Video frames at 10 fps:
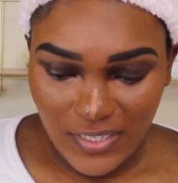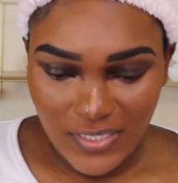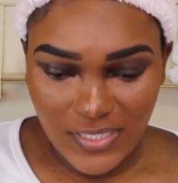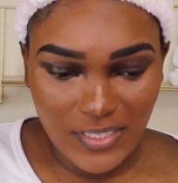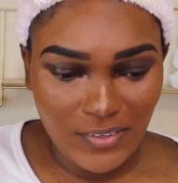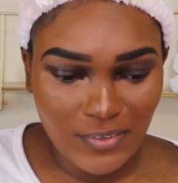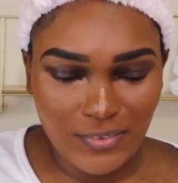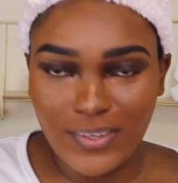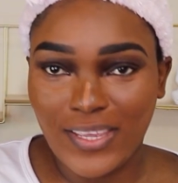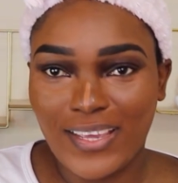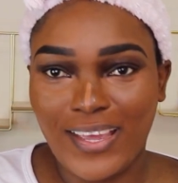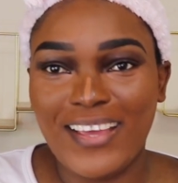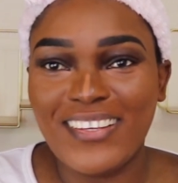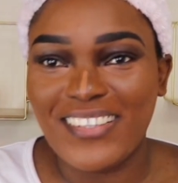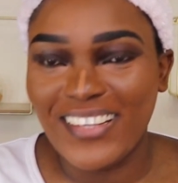so, okay
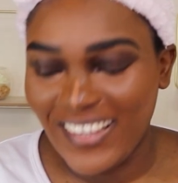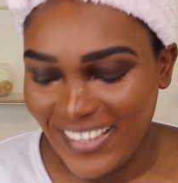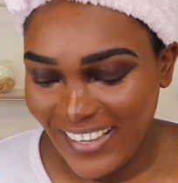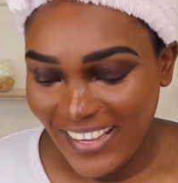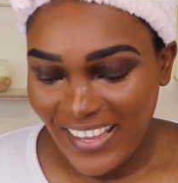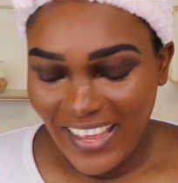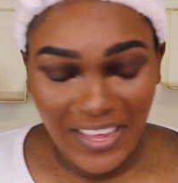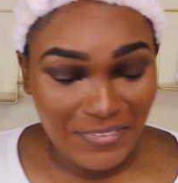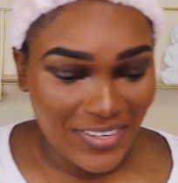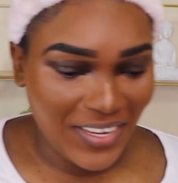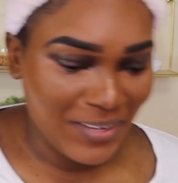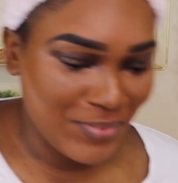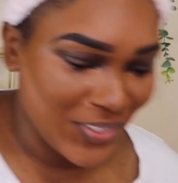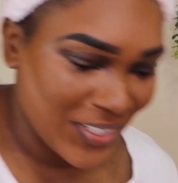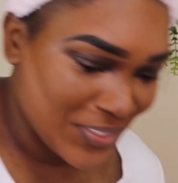guys, I feel like
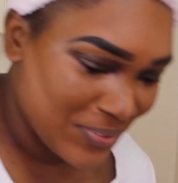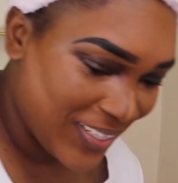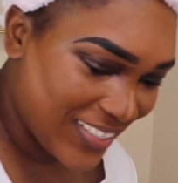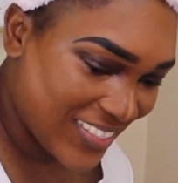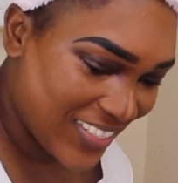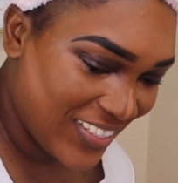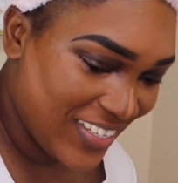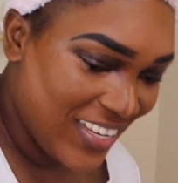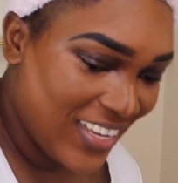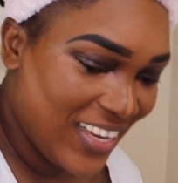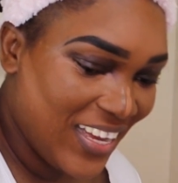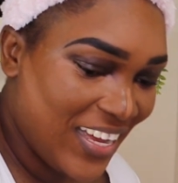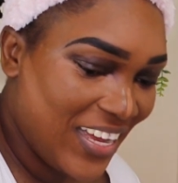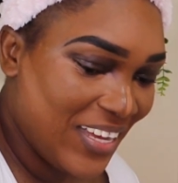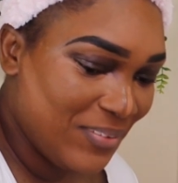I'm talking too much. So
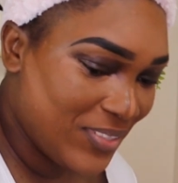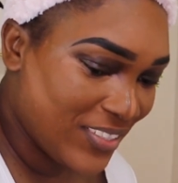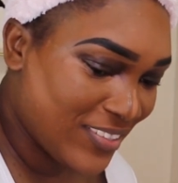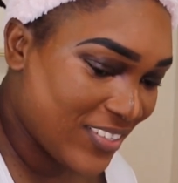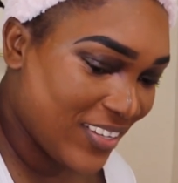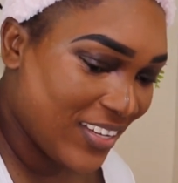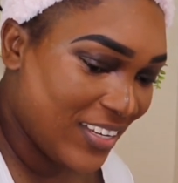I'm just